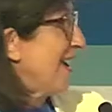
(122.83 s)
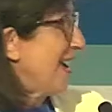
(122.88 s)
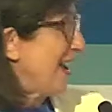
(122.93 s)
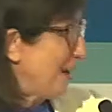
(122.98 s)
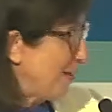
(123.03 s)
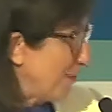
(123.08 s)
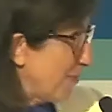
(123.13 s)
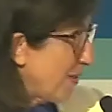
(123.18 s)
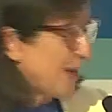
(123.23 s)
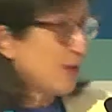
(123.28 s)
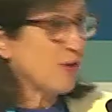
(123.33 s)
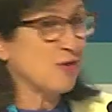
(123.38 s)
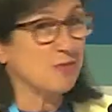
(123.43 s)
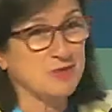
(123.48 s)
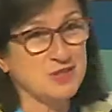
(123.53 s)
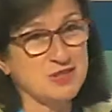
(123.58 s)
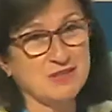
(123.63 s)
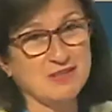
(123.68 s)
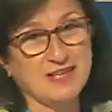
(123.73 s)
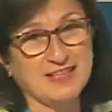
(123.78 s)
and by
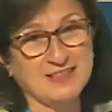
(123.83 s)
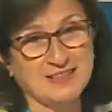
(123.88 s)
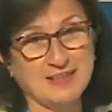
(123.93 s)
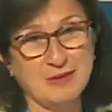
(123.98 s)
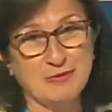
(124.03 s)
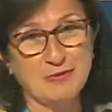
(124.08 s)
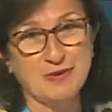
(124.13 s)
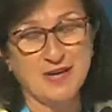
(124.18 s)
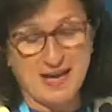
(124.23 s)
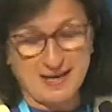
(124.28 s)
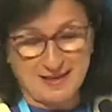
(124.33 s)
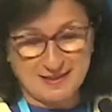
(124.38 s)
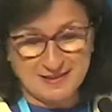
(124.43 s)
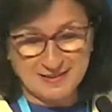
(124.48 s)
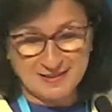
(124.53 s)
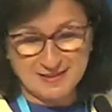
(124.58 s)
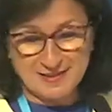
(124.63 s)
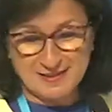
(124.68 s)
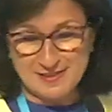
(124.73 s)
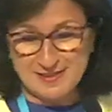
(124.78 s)
Commissioner
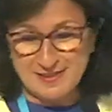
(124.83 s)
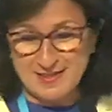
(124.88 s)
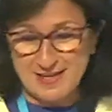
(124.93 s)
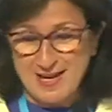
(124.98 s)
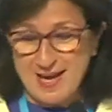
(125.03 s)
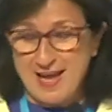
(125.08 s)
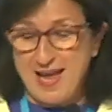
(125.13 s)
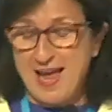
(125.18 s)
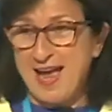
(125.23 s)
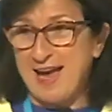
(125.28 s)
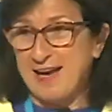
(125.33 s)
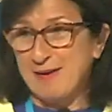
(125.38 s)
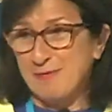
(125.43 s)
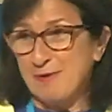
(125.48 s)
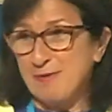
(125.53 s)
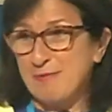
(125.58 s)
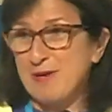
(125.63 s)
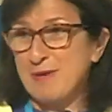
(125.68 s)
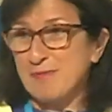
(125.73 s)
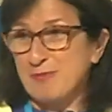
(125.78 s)
Andriukaitis. And we
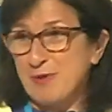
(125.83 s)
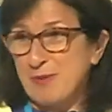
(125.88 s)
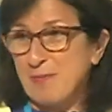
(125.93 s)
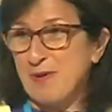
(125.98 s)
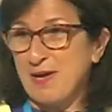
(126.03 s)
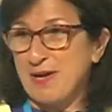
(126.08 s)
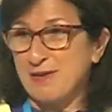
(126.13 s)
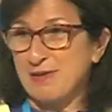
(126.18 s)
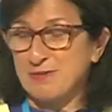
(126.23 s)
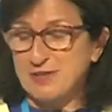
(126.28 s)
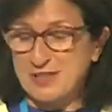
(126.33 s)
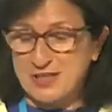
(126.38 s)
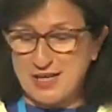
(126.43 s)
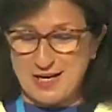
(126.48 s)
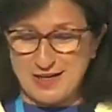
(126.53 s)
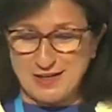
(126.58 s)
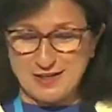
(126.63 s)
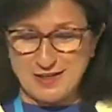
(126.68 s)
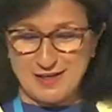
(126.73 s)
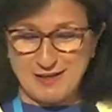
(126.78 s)
will prepare the
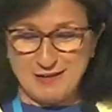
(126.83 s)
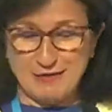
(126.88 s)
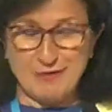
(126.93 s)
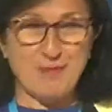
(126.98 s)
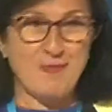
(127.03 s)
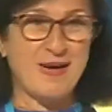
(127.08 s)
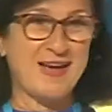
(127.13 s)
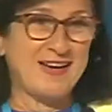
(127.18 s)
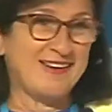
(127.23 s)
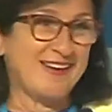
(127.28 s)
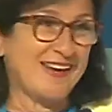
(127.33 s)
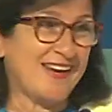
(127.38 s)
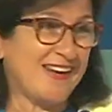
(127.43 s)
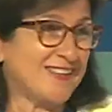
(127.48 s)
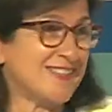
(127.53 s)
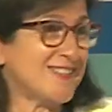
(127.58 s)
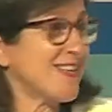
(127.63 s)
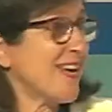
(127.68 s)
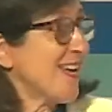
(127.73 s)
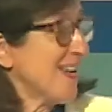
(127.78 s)
change in the
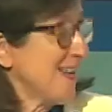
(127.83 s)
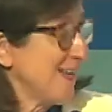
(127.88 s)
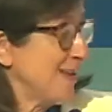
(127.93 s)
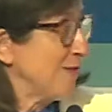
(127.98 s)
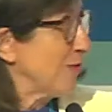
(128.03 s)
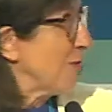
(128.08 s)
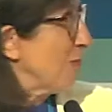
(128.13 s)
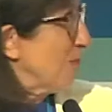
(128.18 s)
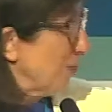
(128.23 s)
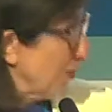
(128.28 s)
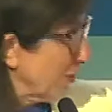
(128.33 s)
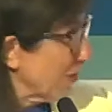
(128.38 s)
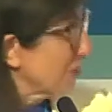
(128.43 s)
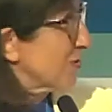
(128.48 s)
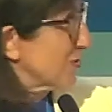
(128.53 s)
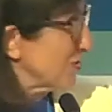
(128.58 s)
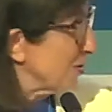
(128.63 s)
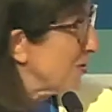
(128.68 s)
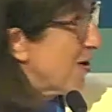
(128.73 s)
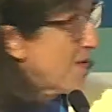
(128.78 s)
mandates in the months
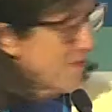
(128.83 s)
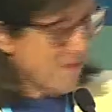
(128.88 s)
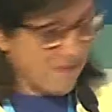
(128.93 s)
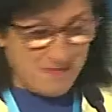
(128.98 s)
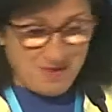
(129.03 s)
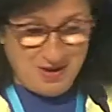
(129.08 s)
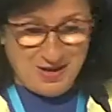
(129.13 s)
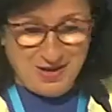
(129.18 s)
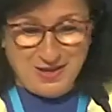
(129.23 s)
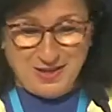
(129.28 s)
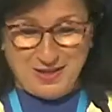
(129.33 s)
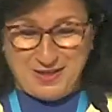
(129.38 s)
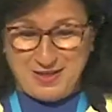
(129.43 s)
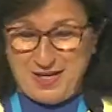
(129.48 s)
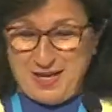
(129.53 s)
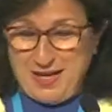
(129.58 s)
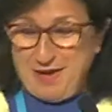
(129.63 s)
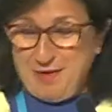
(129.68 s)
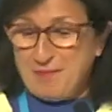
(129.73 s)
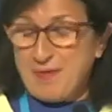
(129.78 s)
to come.
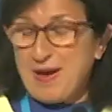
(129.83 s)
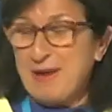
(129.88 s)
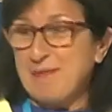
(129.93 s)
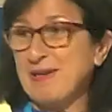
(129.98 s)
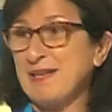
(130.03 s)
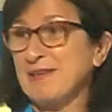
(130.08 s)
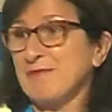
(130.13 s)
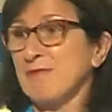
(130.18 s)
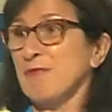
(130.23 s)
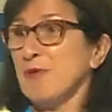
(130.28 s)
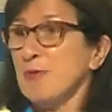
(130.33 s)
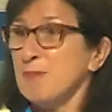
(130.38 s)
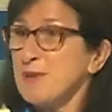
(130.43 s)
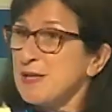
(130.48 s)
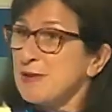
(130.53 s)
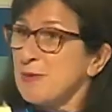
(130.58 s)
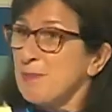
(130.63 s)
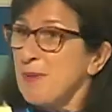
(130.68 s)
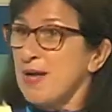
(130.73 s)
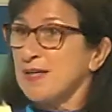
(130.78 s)
I mean, for me,
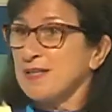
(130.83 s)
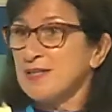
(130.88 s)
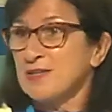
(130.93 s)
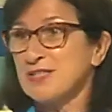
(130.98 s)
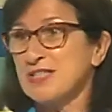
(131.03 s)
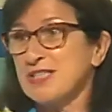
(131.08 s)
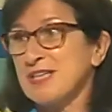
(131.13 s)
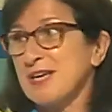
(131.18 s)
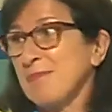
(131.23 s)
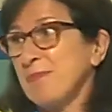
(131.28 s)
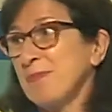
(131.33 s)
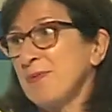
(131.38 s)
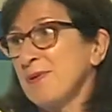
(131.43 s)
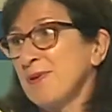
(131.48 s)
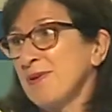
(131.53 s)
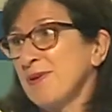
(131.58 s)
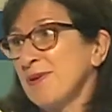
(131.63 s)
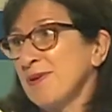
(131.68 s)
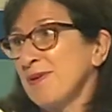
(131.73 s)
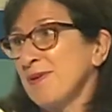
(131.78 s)
the partnership
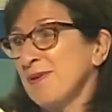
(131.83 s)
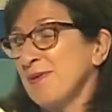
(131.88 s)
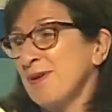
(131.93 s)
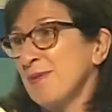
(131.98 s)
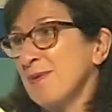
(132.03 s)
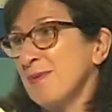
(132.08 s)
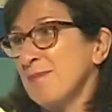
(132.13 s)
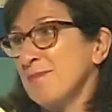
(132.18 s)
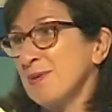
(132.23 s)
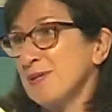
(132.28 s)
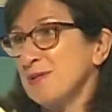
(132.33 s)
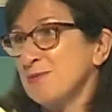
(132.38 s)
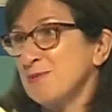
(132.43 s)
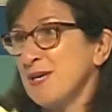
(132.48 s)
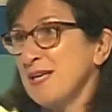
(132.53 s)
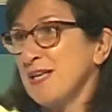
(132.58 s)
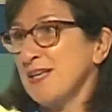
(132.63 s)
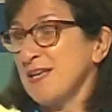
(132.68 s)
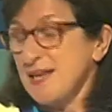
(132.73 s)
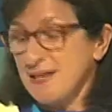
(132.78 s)
uh,
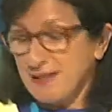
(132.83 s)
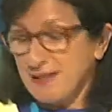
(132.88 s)
between